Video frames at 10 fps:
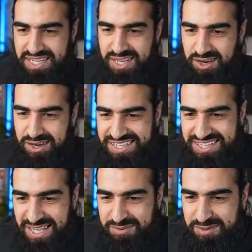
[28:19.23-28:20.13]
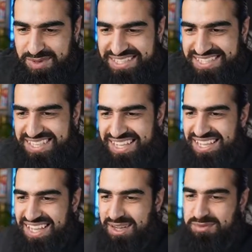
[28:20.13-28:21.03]
Oh, actually, Abdul Majid is here.
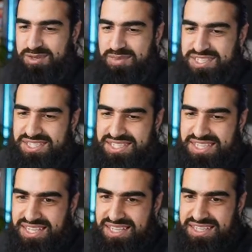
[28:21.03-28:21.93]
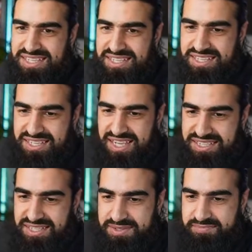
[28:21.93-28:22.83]
Abdul Majid is here.
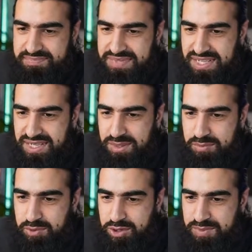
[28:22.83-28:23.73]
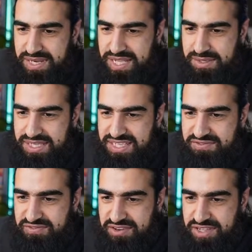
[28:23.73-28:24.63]
Excellent. Boardman is
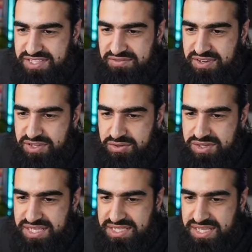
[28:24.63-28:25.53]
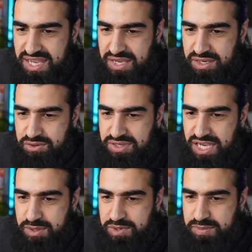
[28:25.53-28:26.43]
very isn't very good. It's a good
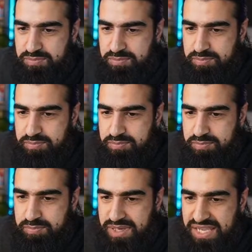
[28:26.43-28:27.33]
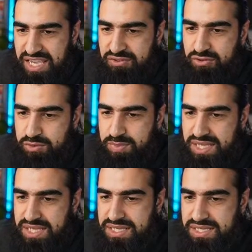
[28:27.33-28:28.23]
hybrid, but get a road bike.